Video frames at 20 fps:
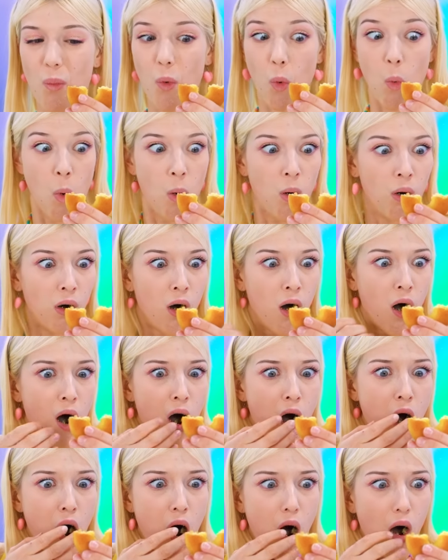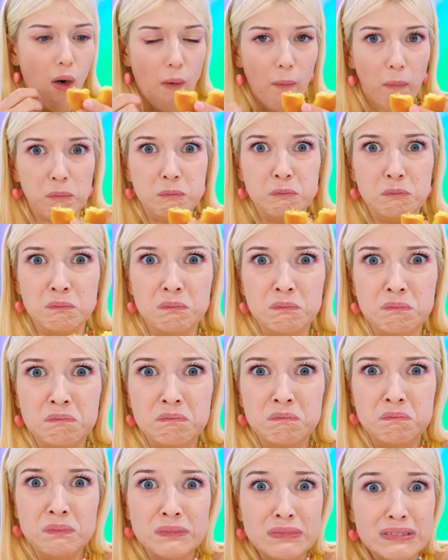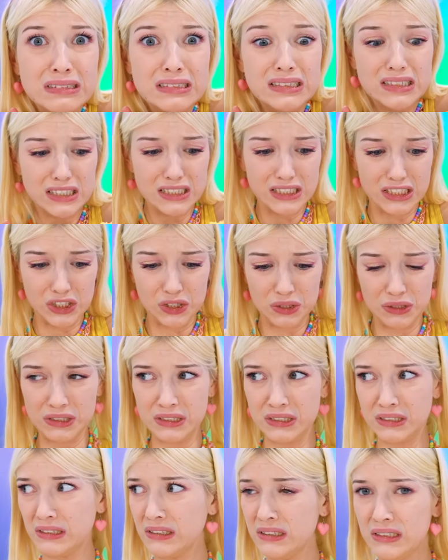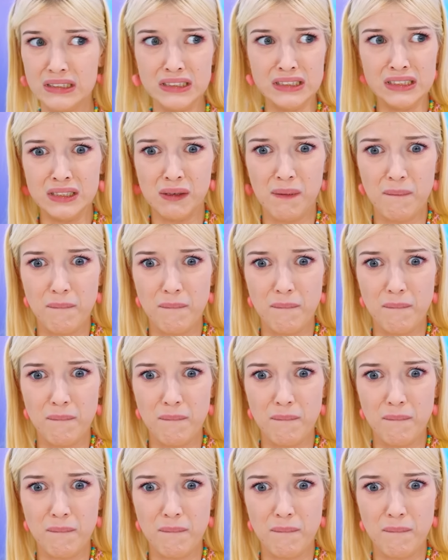That was supposed to be for Cutie! Now what?